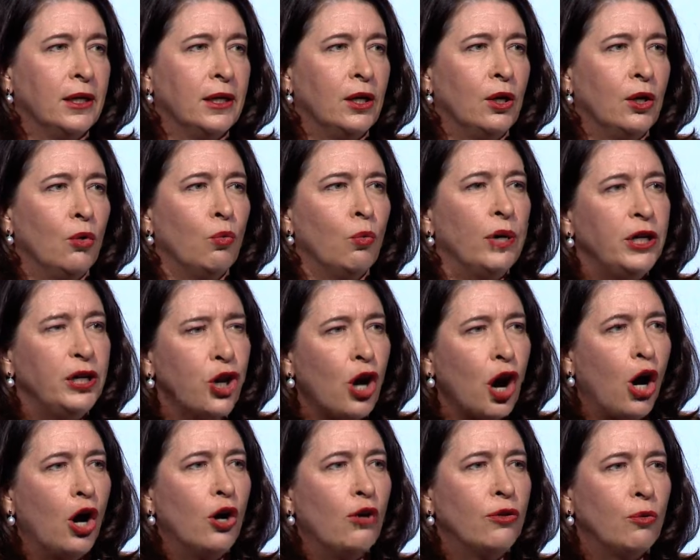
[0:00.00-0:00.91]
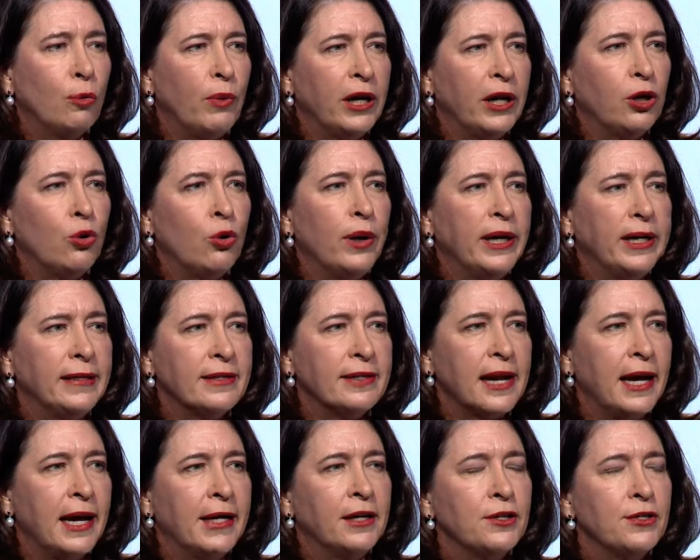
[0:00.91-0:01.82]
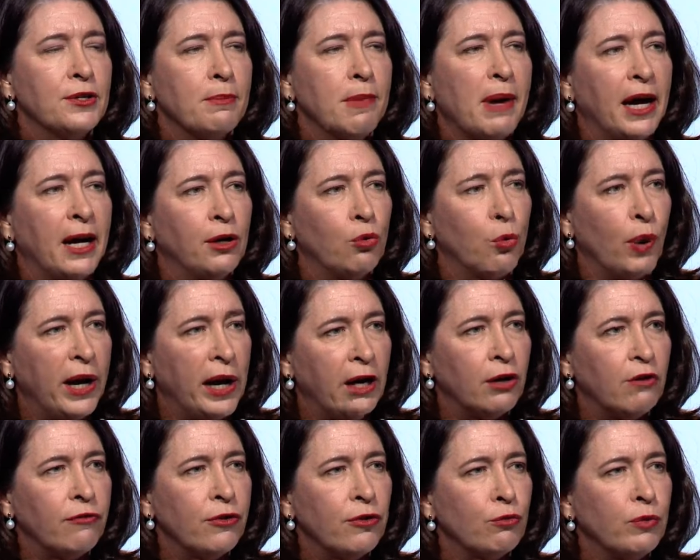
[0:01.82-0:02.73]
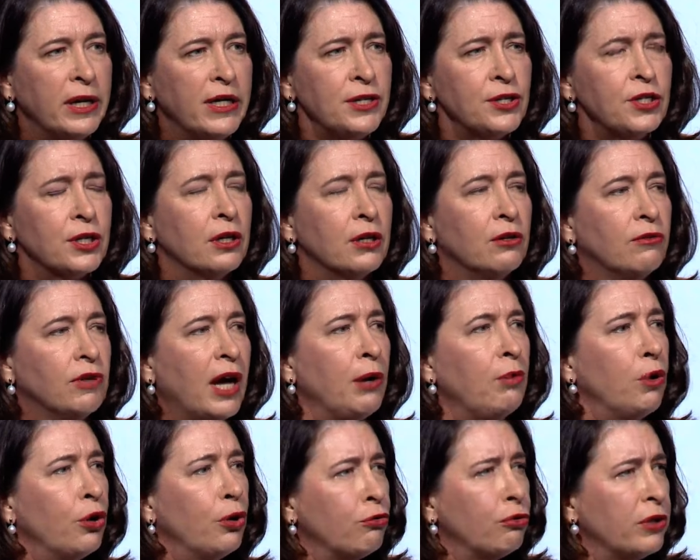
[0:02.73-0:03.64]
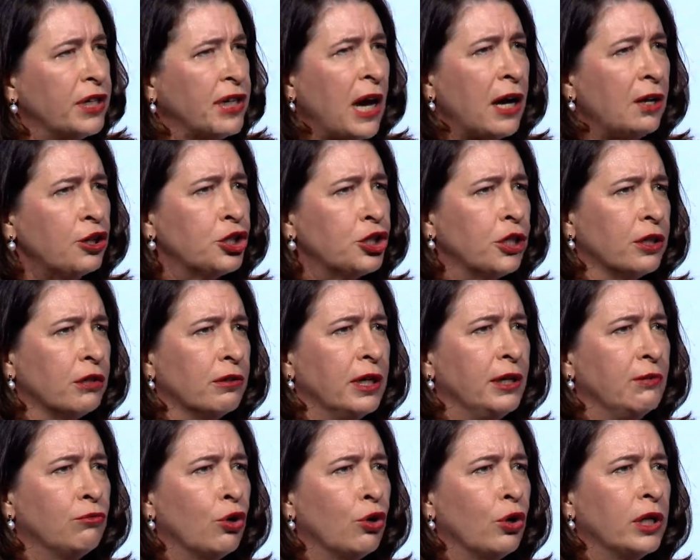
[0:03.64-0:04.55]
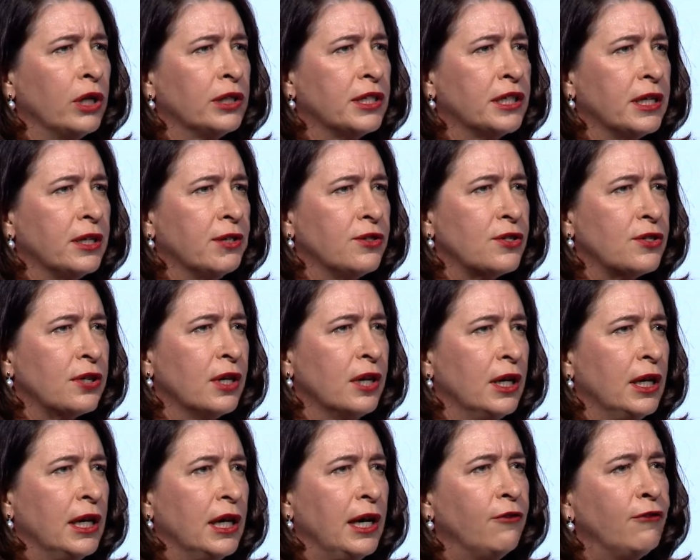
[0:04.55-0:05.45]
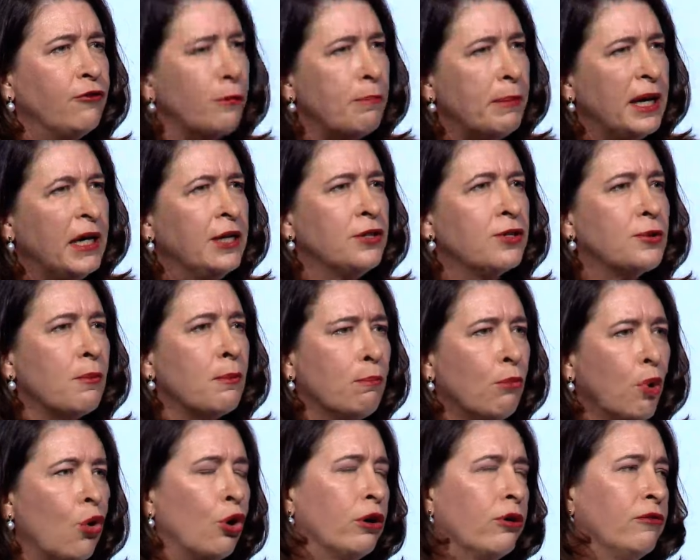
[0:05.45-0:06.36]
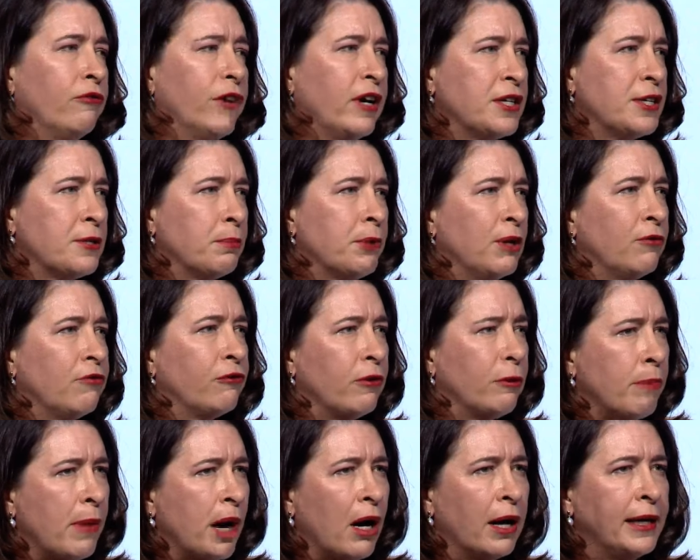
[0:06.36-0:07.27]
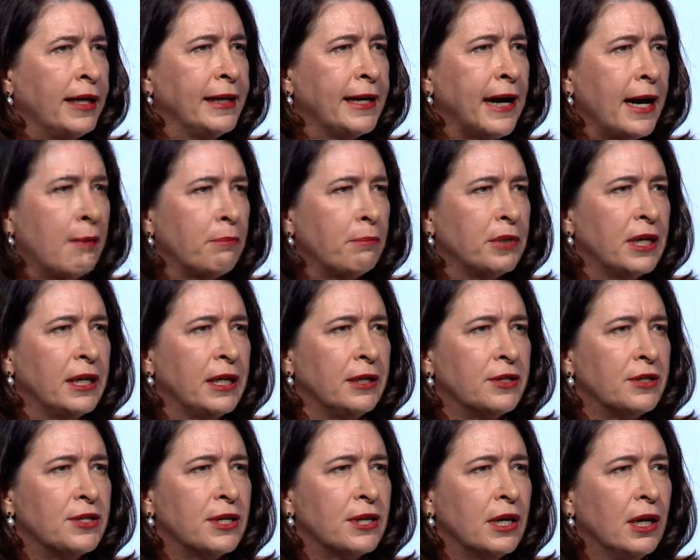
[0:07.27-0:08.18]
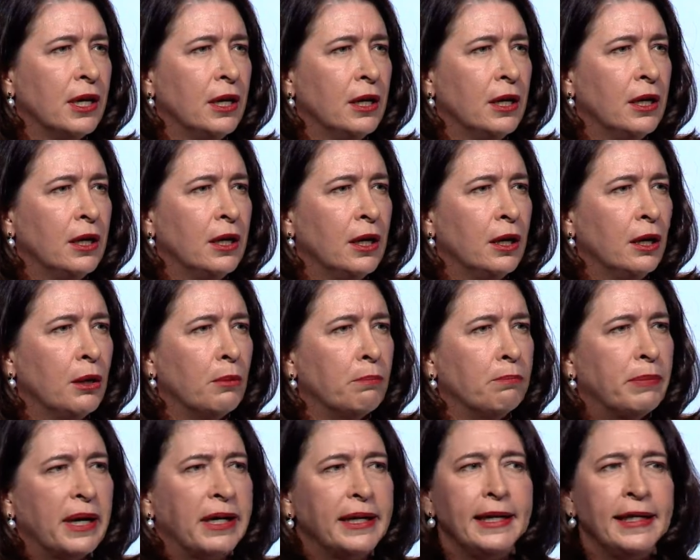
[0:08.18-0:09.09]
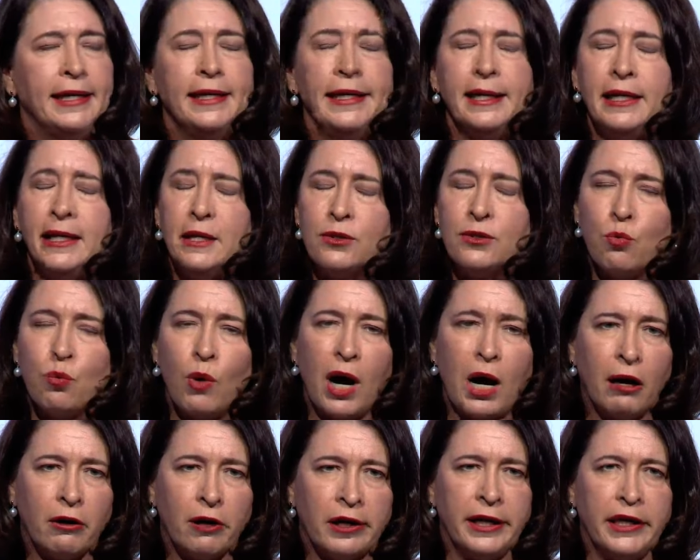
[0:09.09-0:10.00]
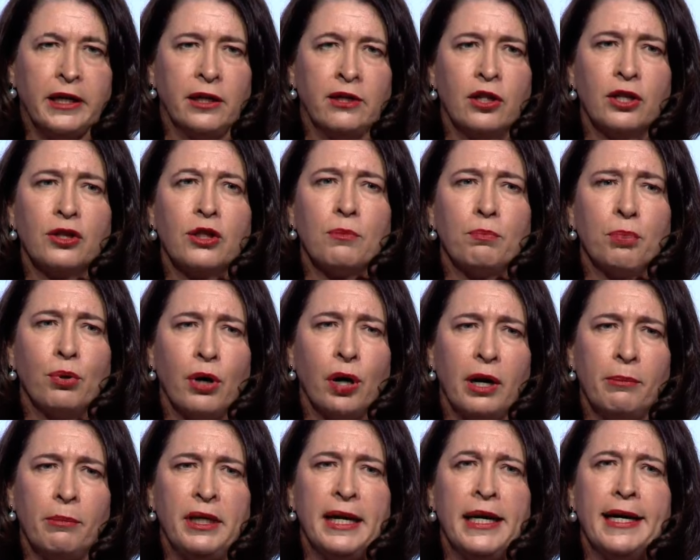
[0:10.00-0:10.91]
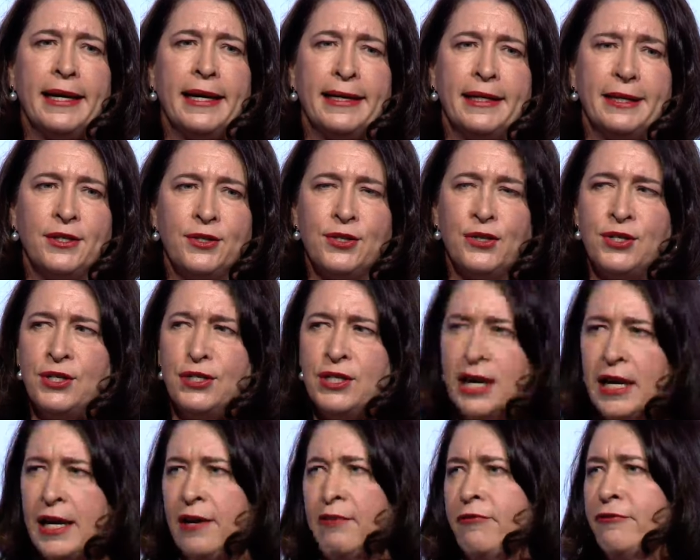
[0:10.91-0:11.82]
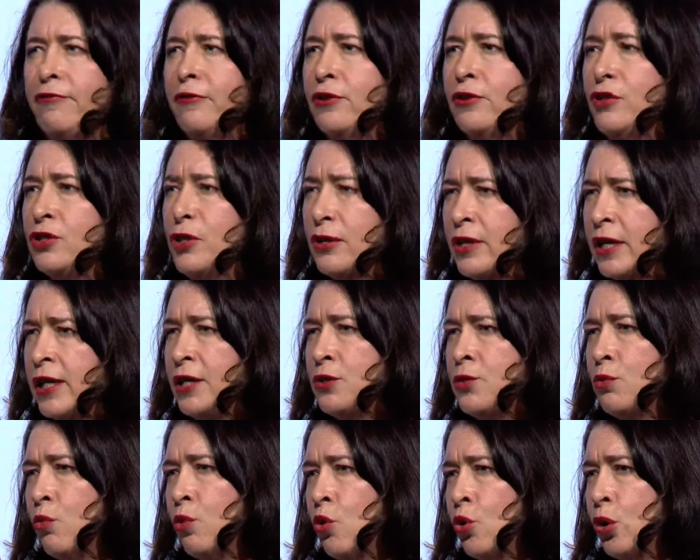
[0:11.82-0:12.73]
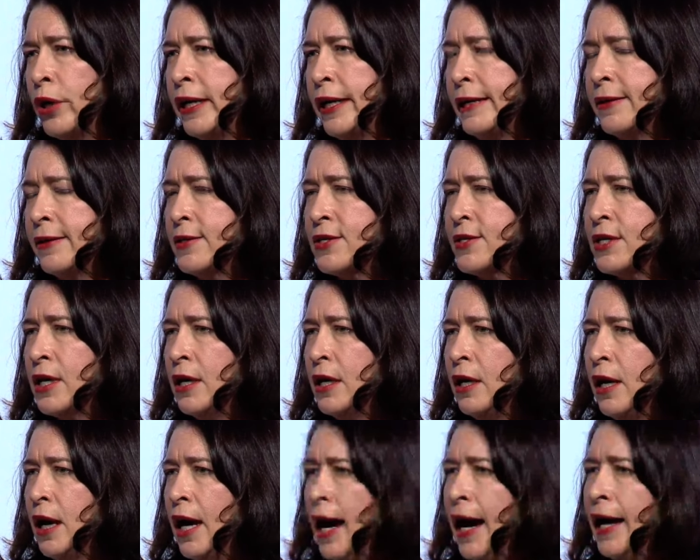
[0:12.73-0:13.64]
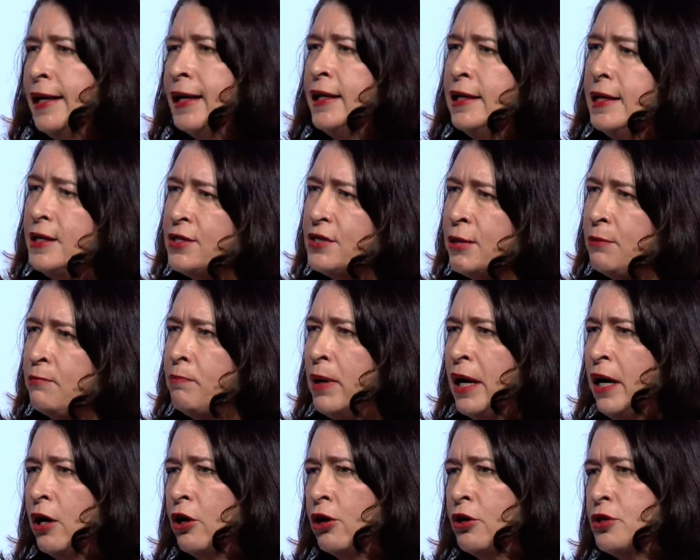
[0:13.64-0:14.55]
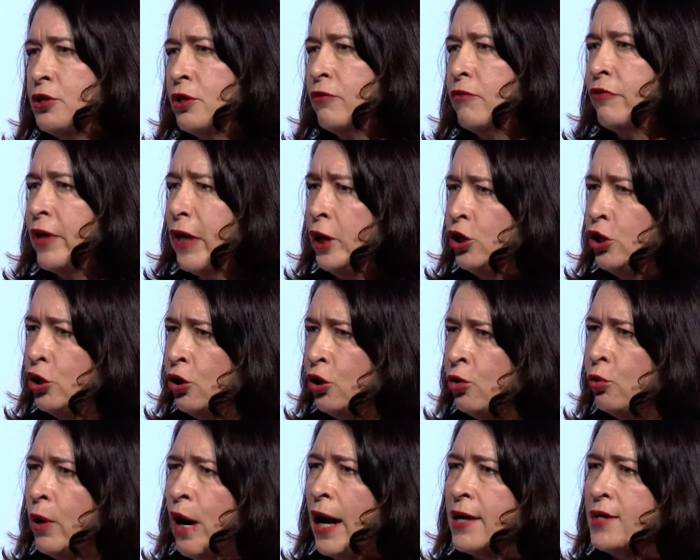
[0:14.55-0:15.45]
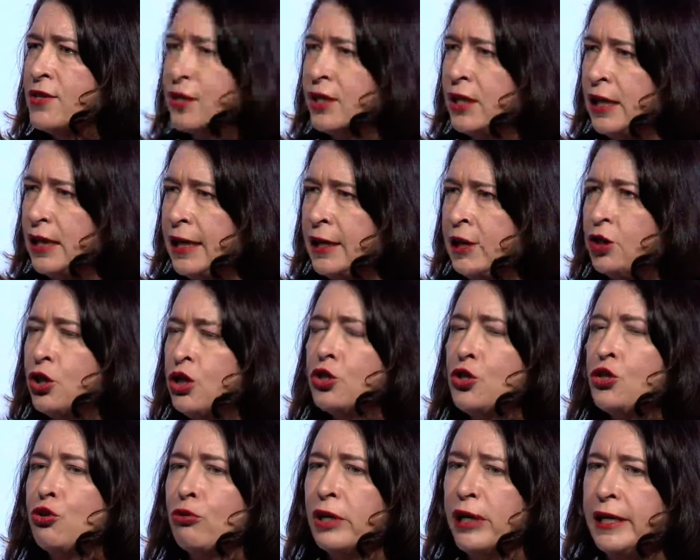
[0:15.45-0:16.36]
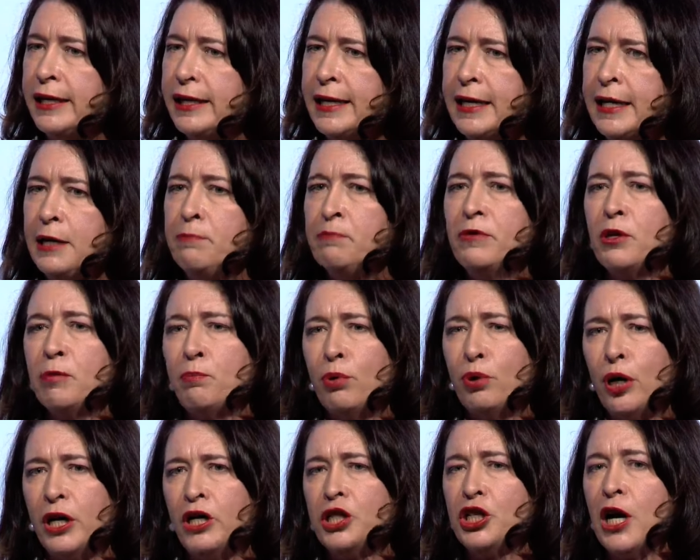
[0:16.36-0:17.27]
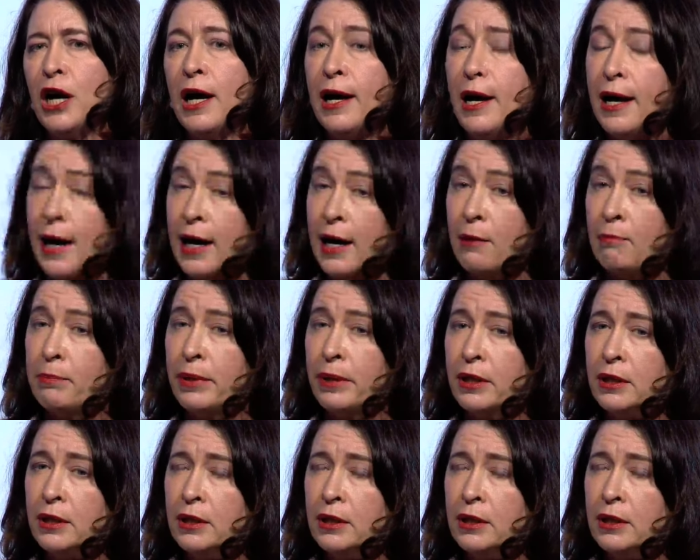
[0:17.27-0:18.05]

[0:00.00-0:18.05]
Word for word: We know that when Queenslanders are made aware of the risk, they want a reduction in royalties if it means more investment from mining companies. But it is worrying that the Premier is deaf to these warnings, and it is imperative that you as an industry keep the pressure up.